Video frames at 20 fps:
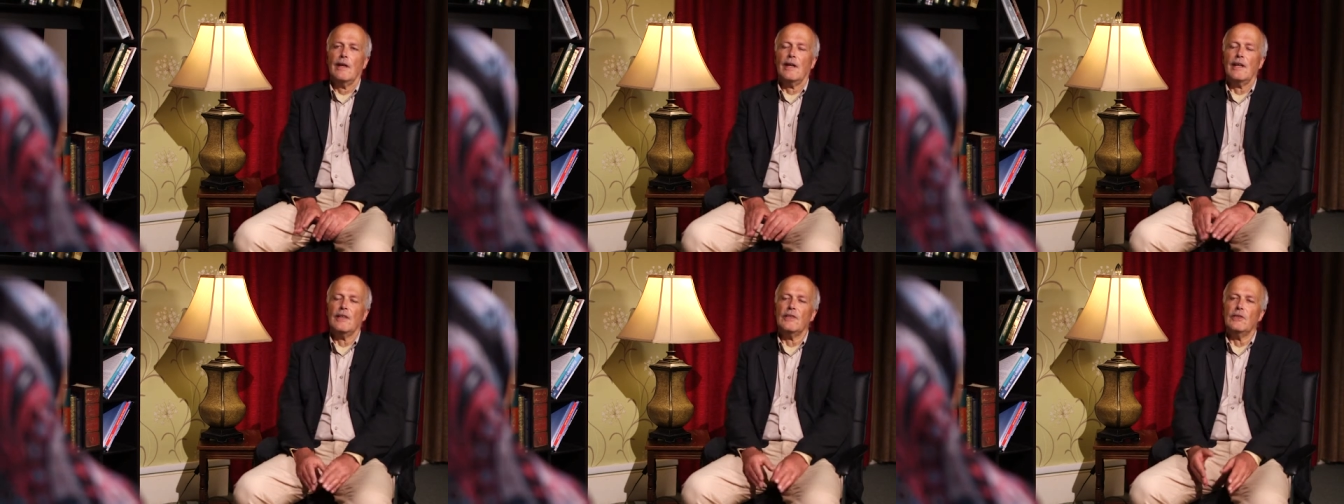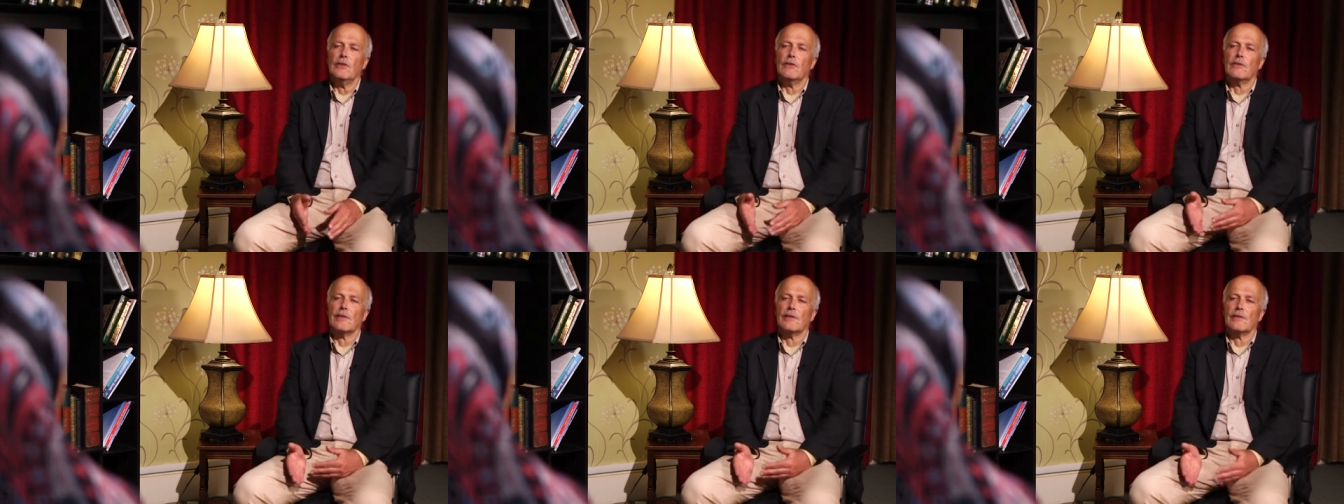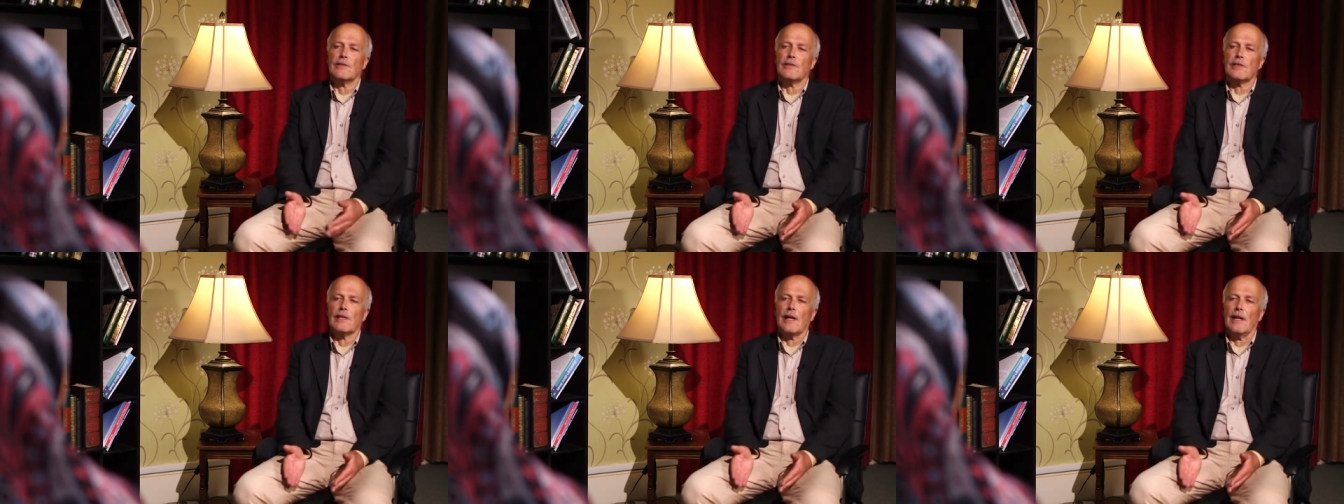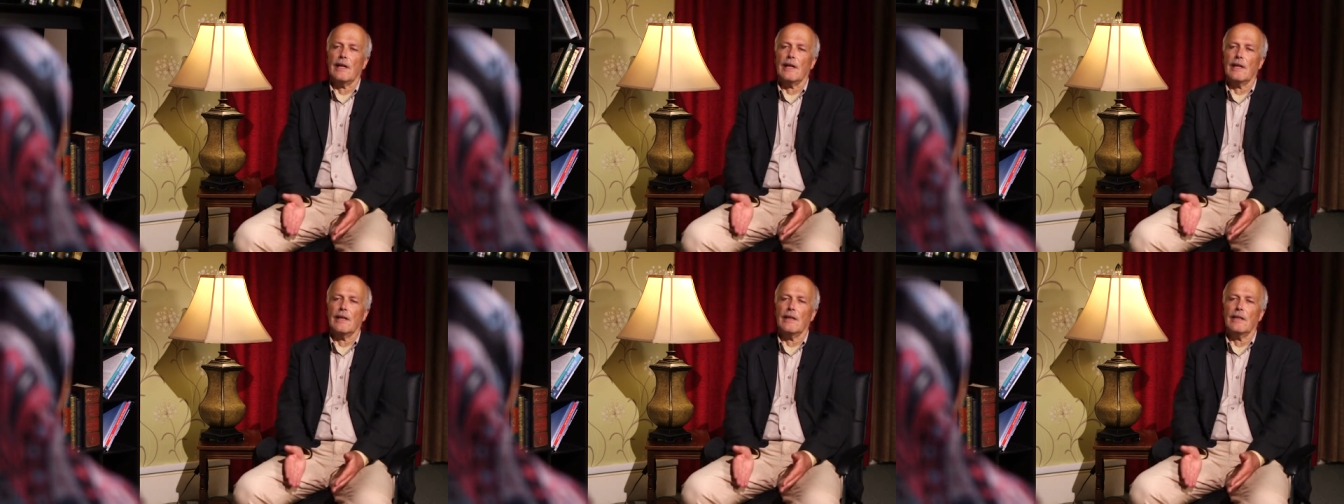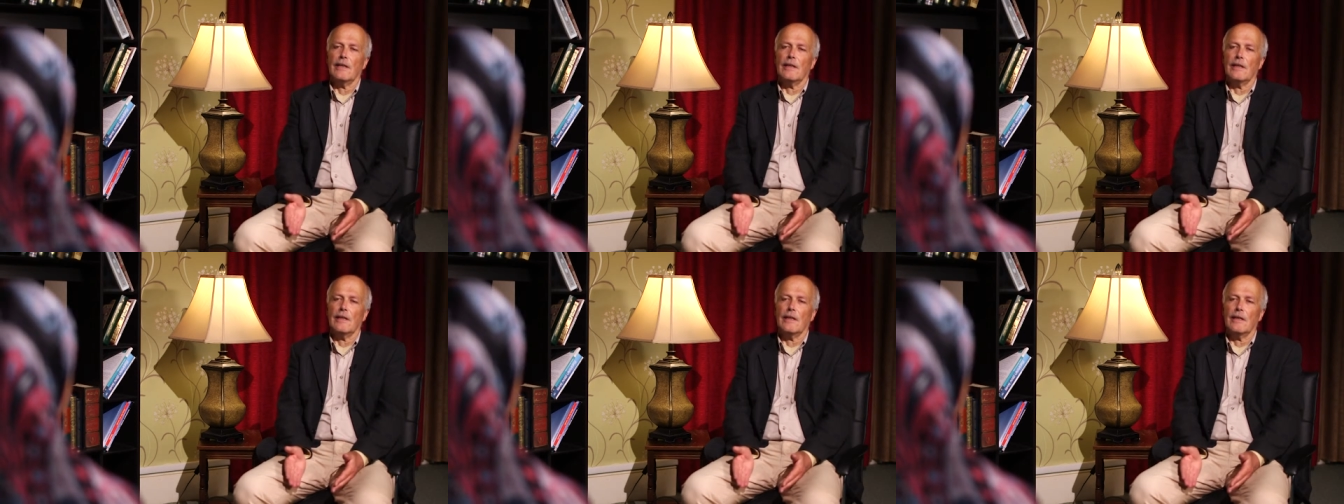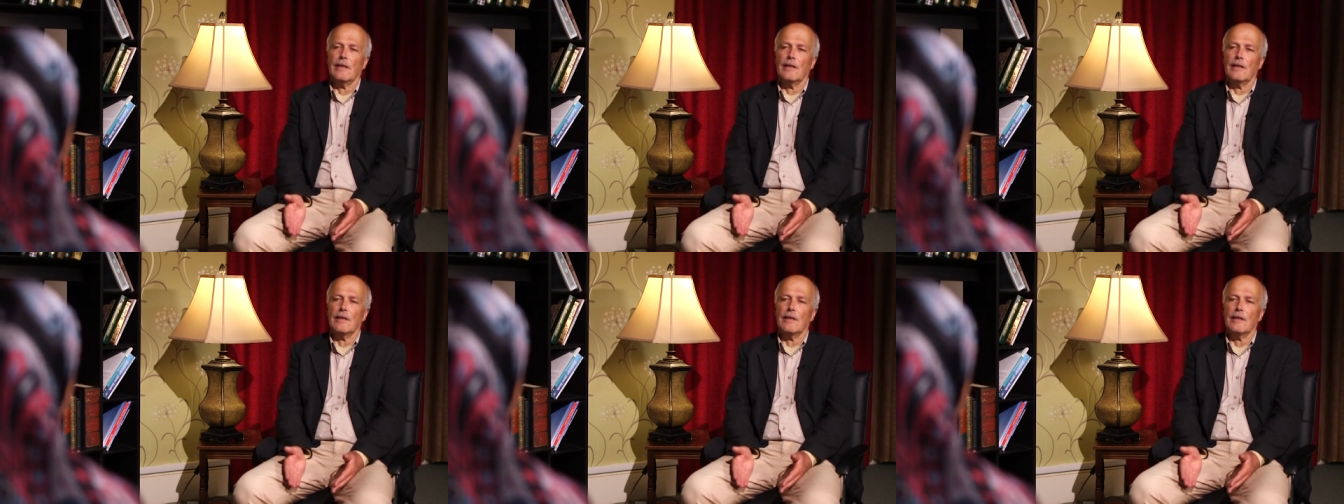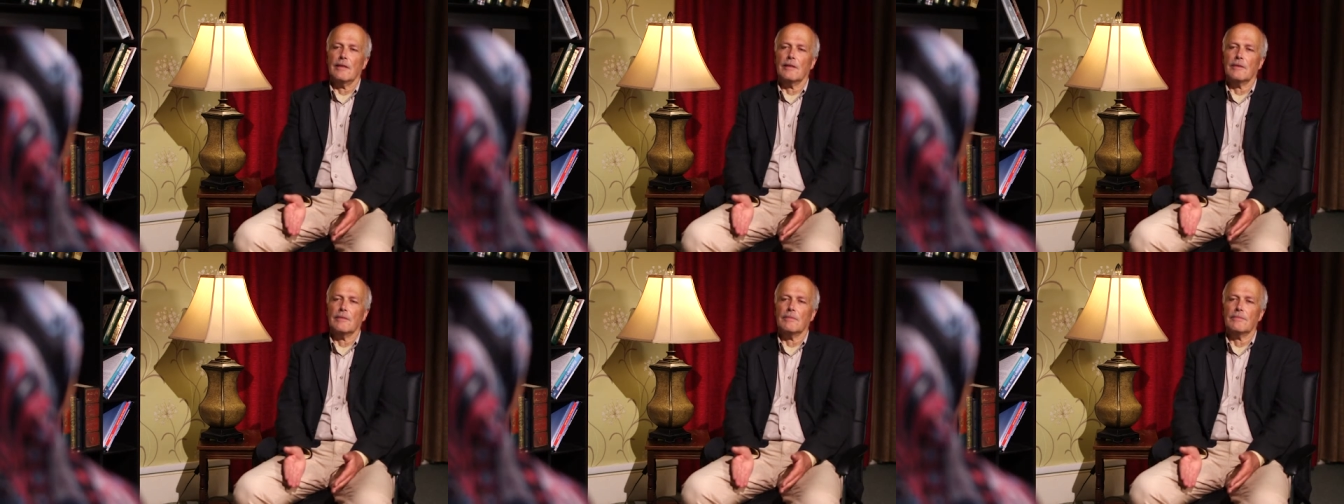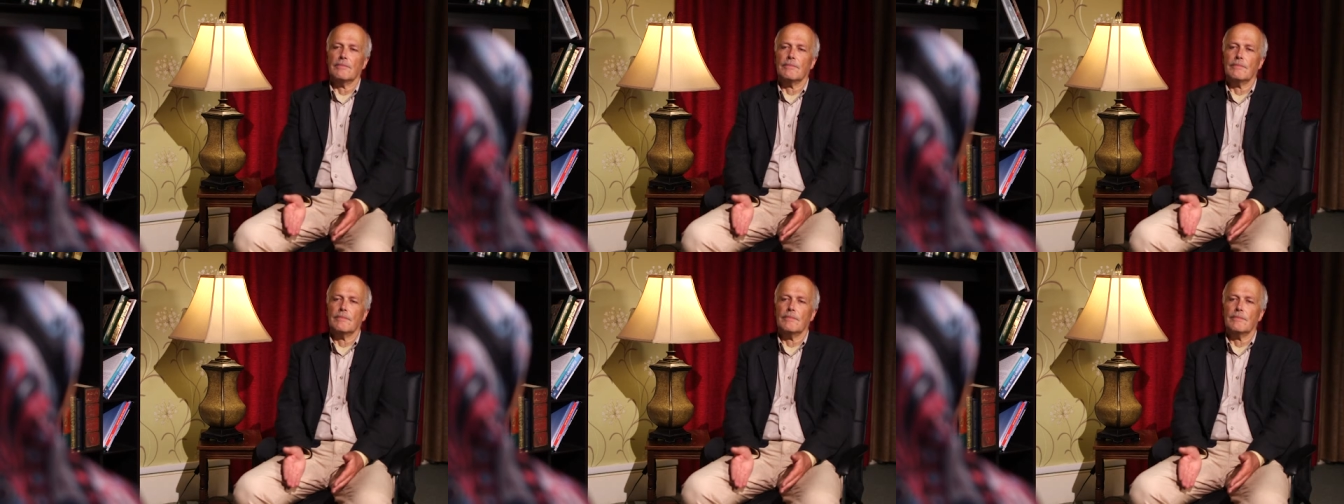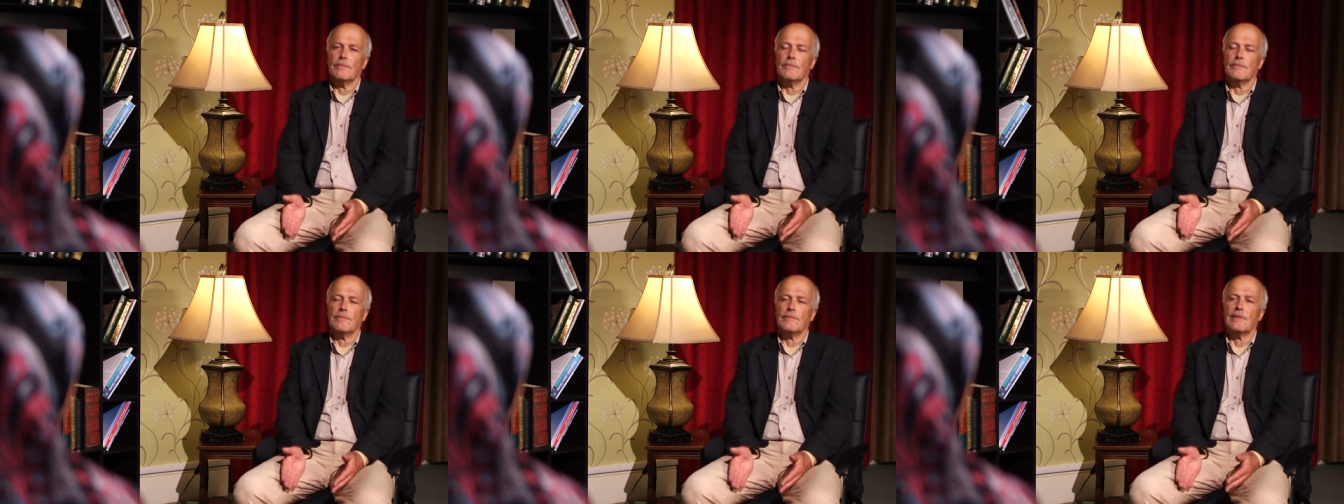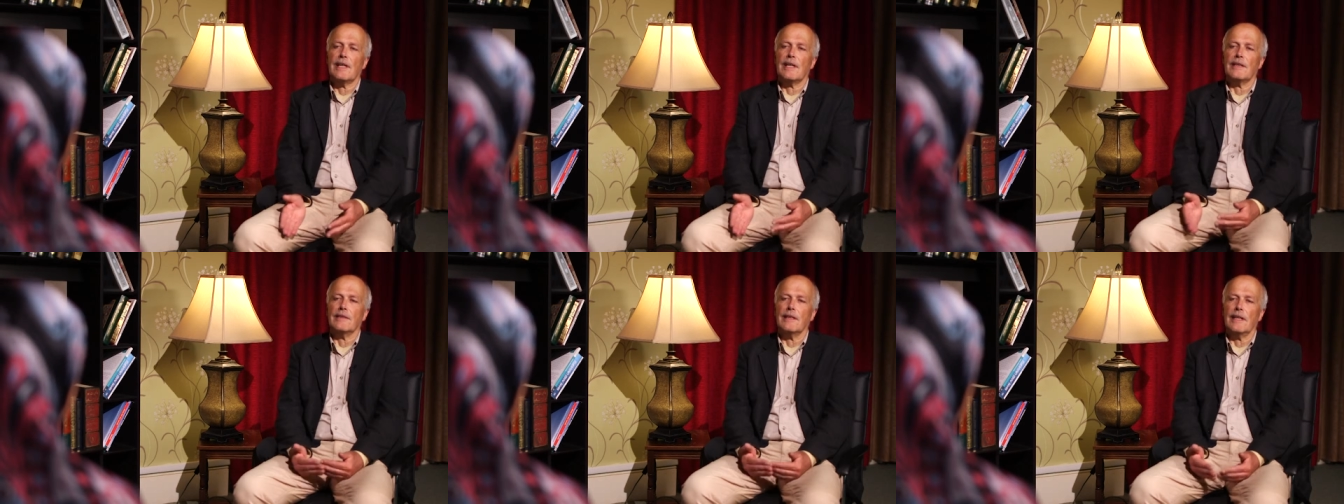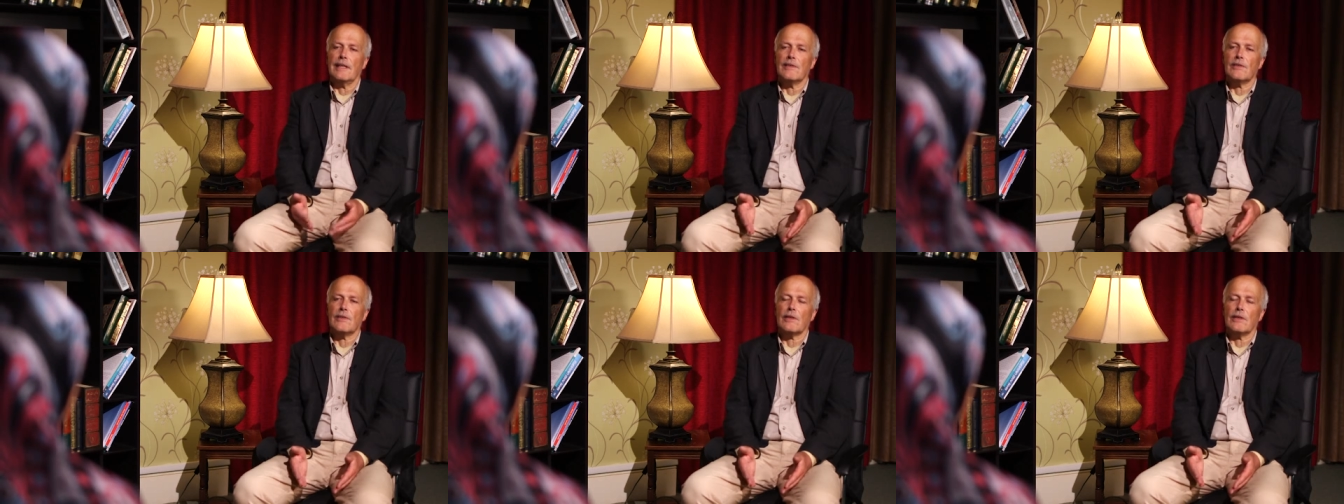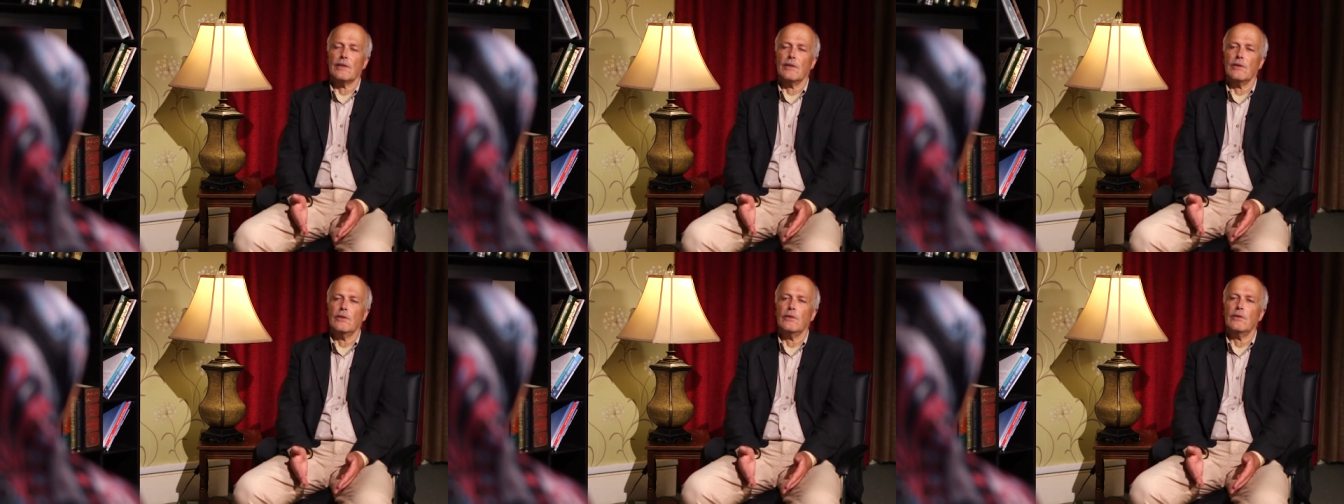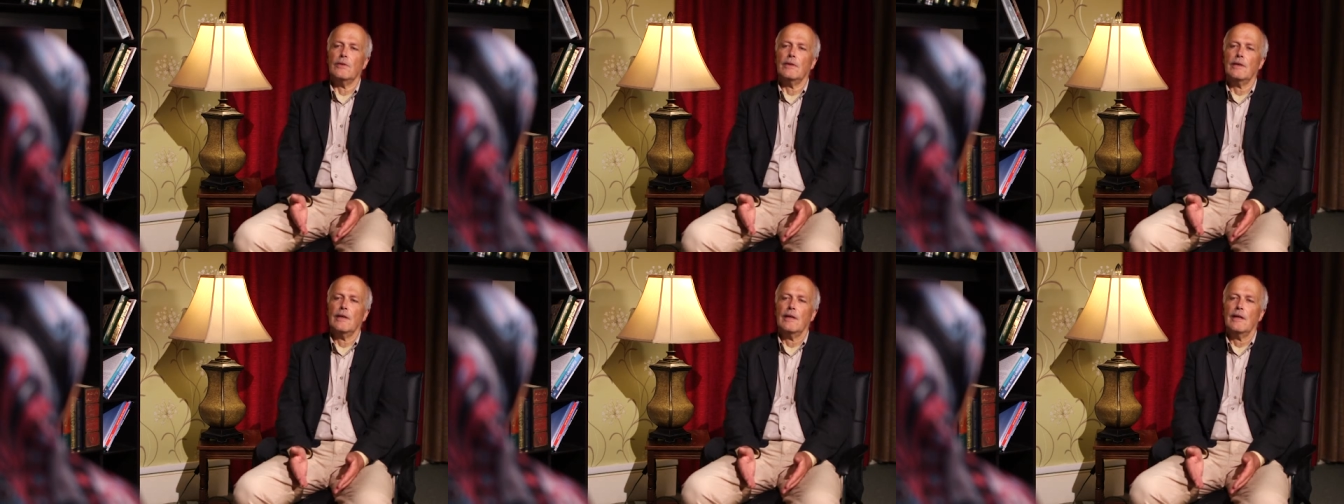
And you can say 10 days ago